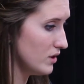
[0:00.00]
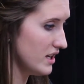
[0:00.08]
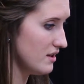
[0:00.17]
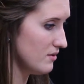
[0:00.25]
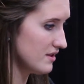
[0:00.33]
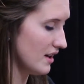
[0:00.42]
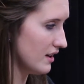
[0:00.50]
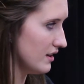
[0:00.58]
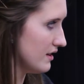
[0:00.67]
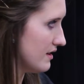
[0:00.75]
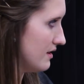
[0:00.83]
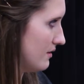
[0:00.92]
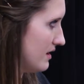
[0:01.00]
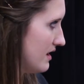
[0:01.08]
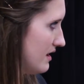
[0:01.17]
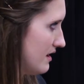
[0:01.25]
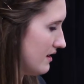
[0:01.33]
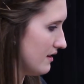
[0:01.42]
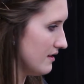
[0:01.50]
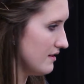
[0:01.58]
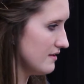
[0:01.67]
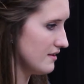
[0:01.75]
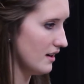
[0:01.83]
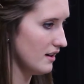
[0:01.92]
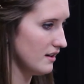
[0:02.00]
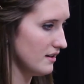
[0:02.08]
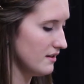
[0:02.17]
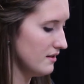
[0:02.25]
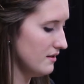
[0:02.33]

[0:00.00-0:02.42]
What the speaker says: When he was on earth, he saw